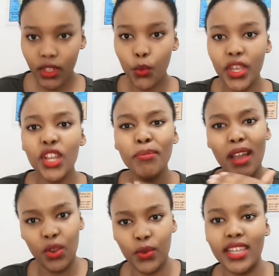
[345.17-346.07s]
week
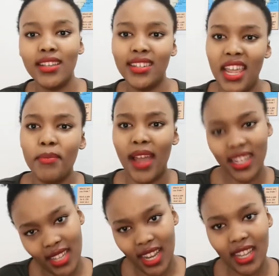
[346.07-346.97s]
by week, day by
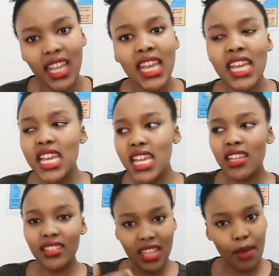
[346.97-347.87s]
day,
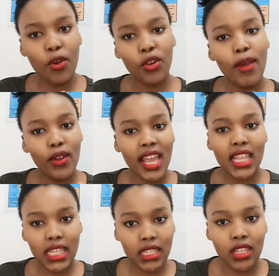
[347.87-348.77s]
okay,
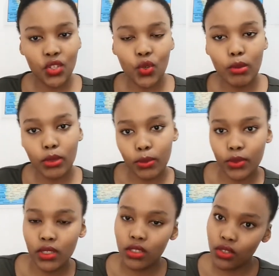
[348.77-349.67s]
this is a
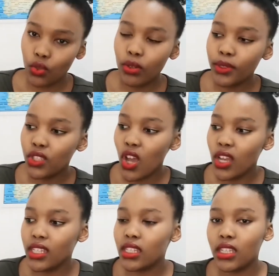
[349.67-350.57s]
doable
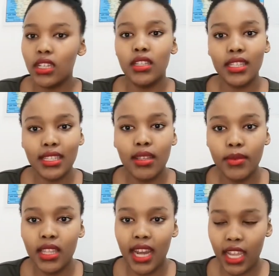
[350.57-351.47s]
task. This is
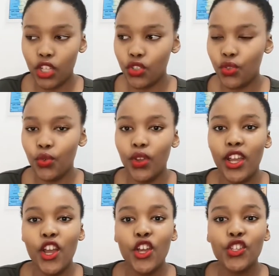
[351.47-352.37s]
something that I can do.
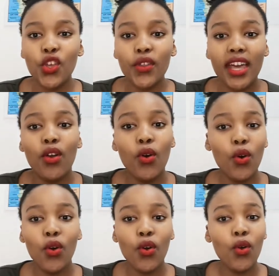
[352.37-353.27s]
So that
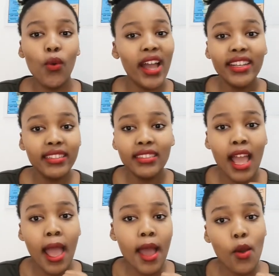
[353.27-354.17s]
whole
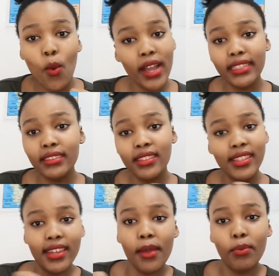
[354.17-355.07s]
one
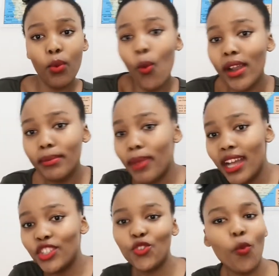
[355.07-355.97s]
step, one
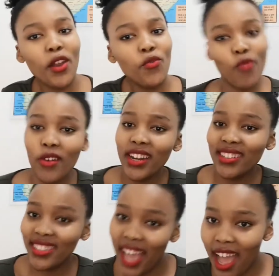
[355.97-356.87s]
punch, one route at a
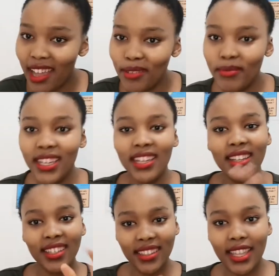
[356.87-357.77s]
time
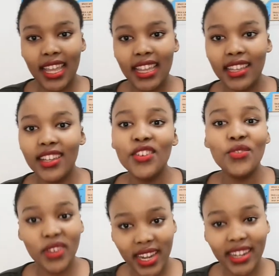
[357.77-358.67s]
thing
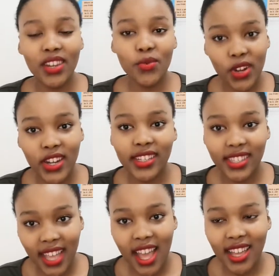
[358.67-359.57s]
really works,
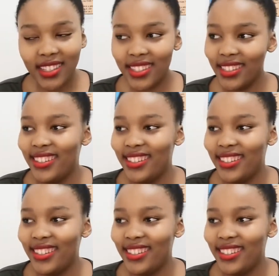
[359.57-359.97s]
guys.